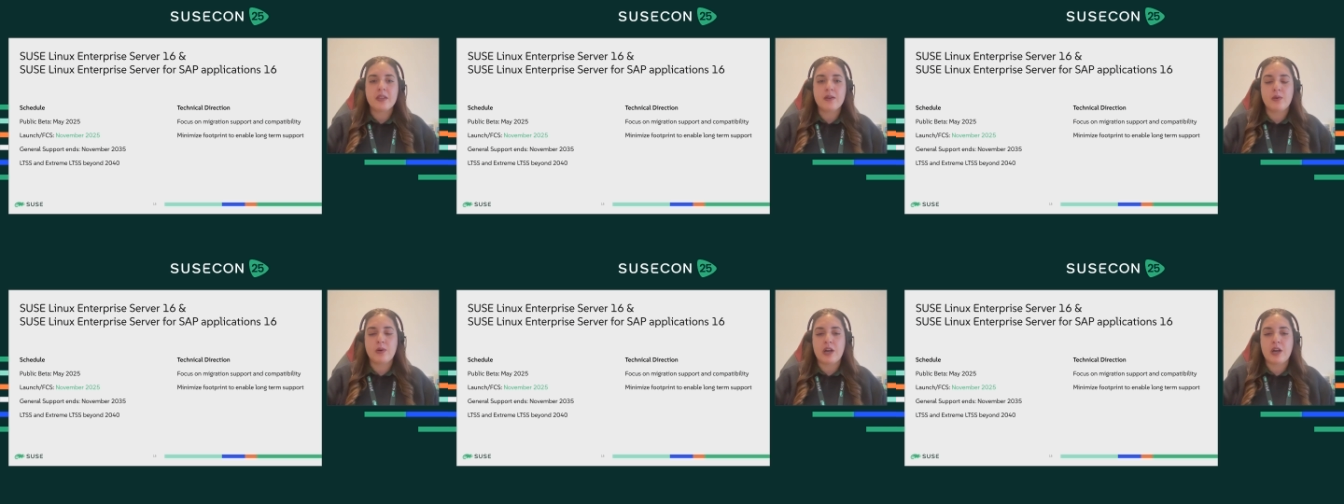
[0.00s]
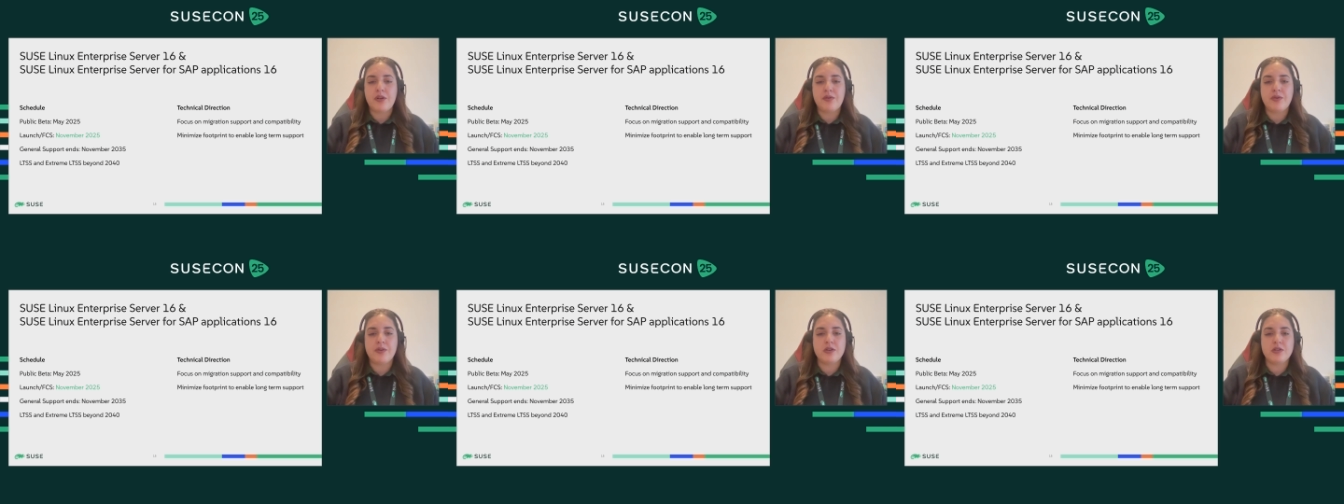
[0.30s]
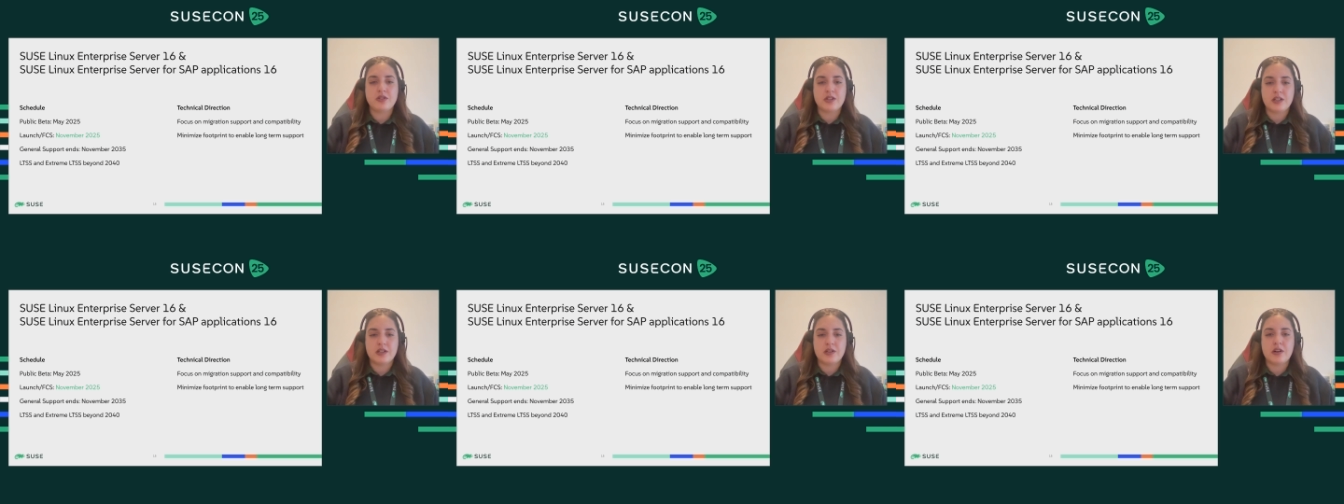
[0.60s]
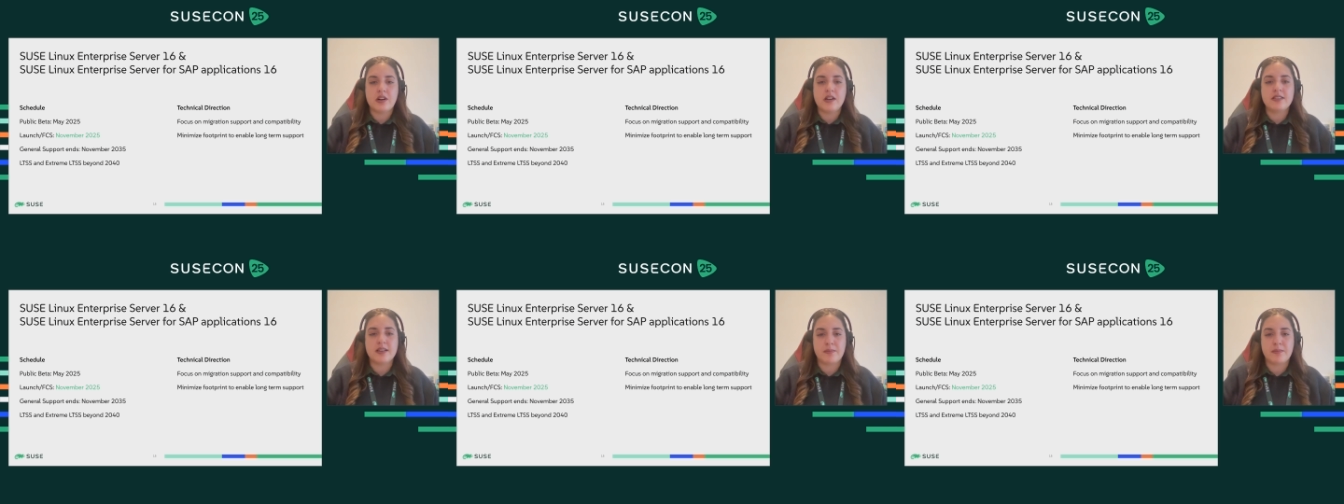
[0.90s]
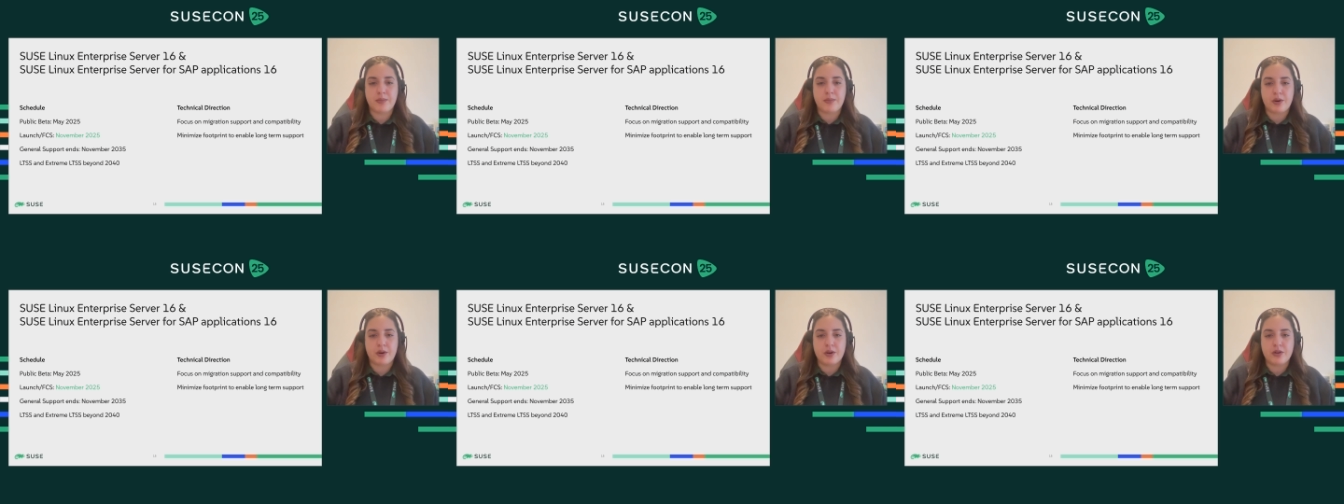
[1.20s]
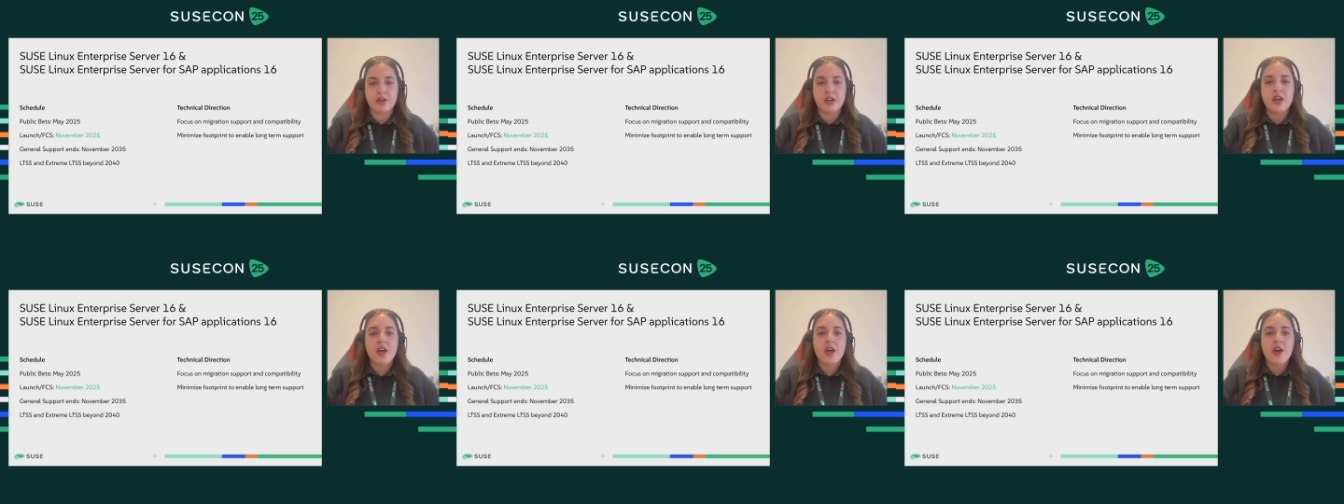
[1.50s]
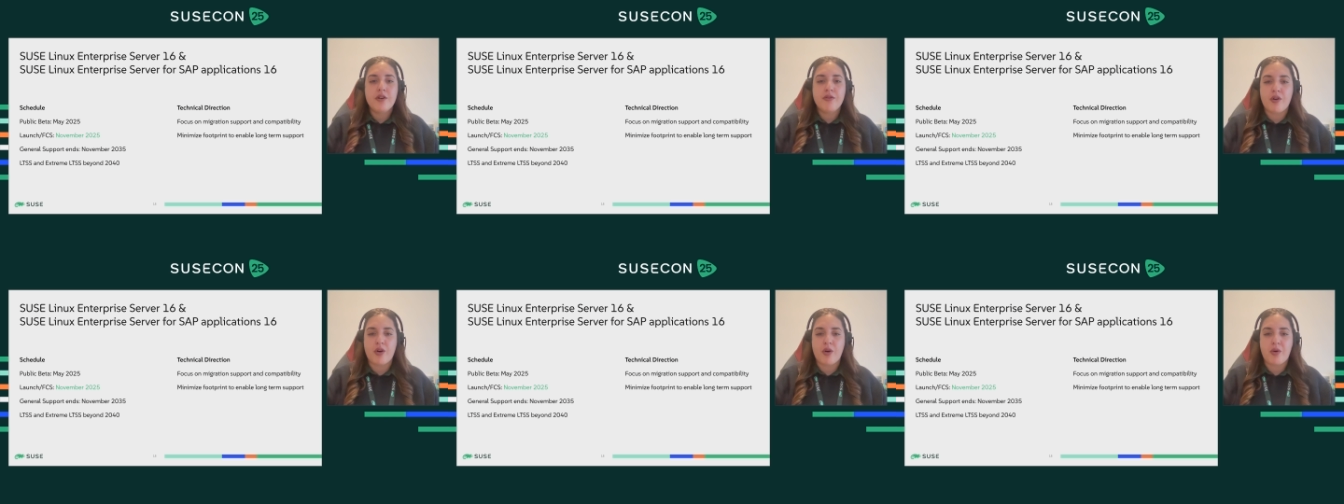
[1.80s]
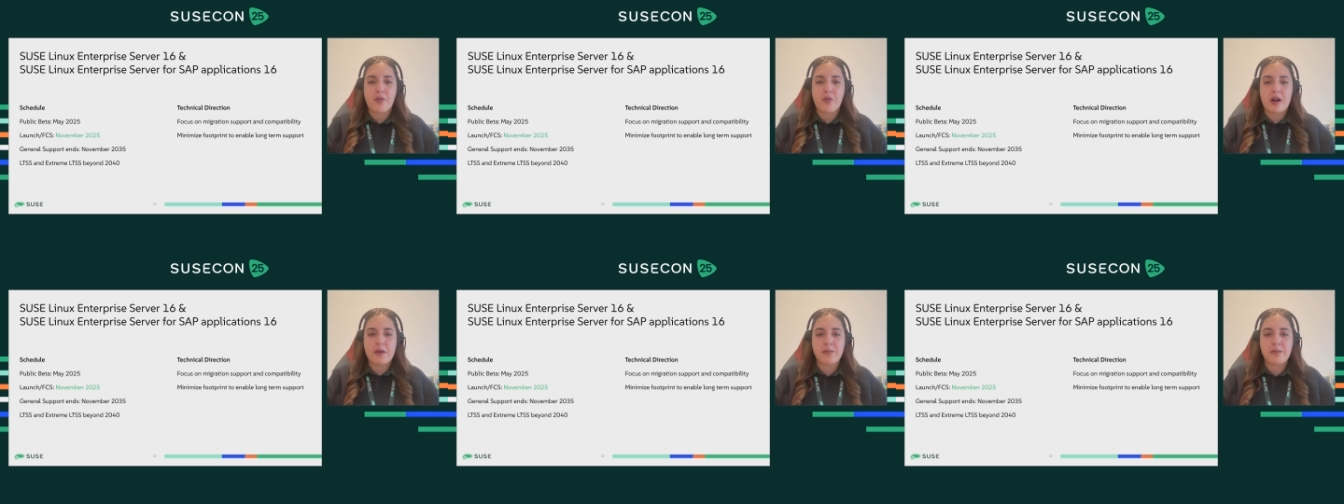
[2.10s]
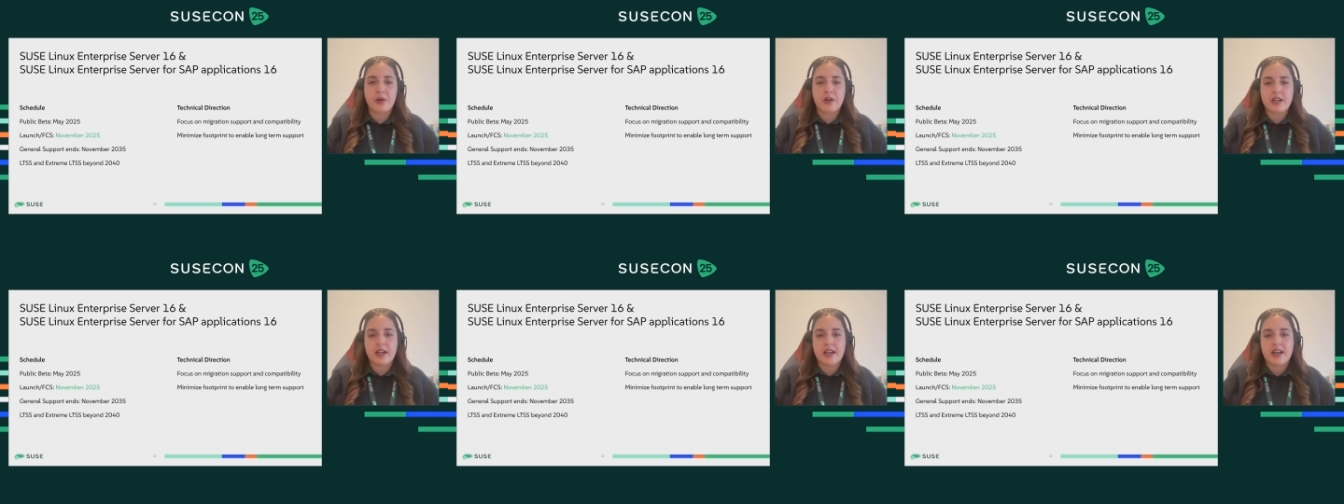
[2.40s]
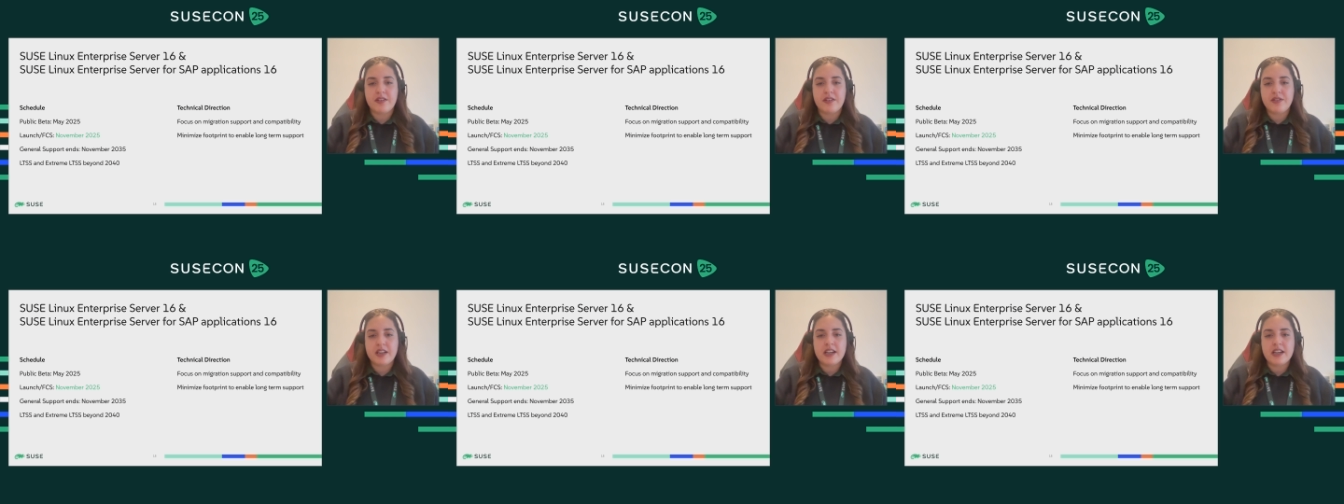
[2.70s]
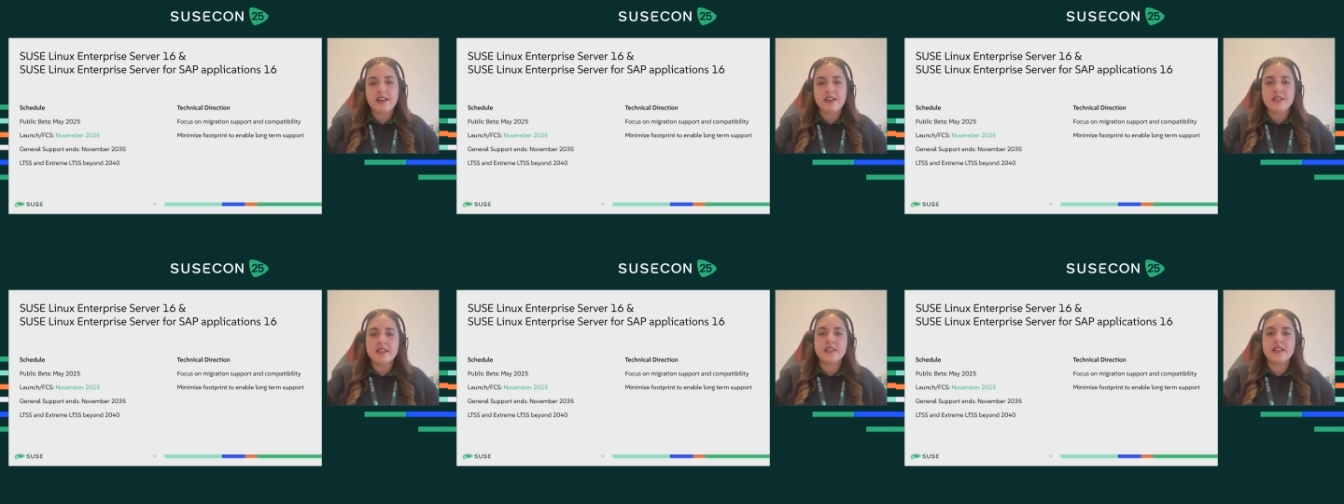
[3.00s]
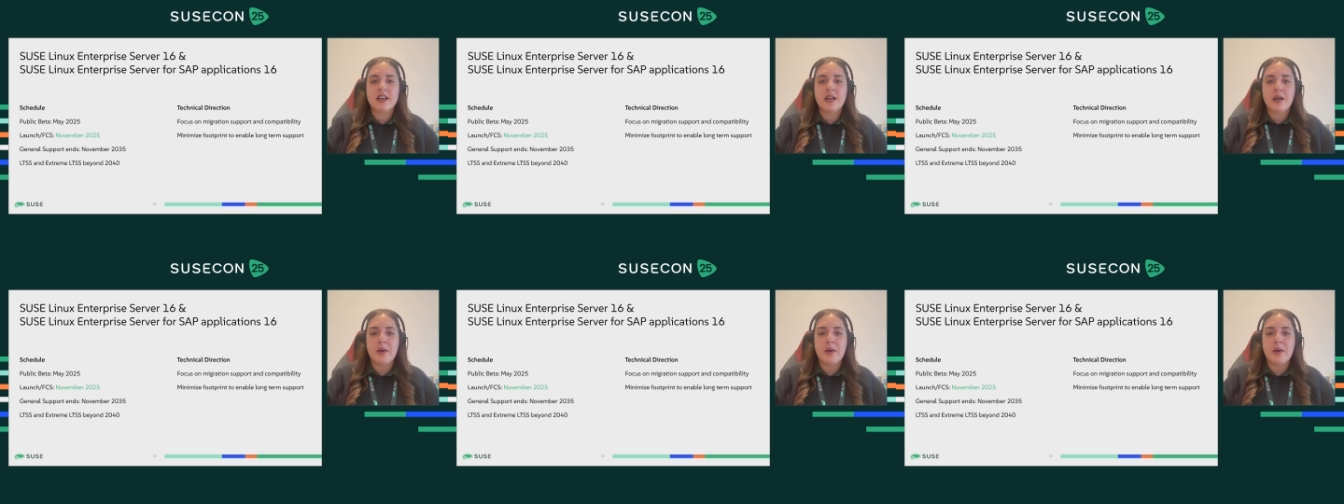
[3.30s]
we offer general support for 1.5 years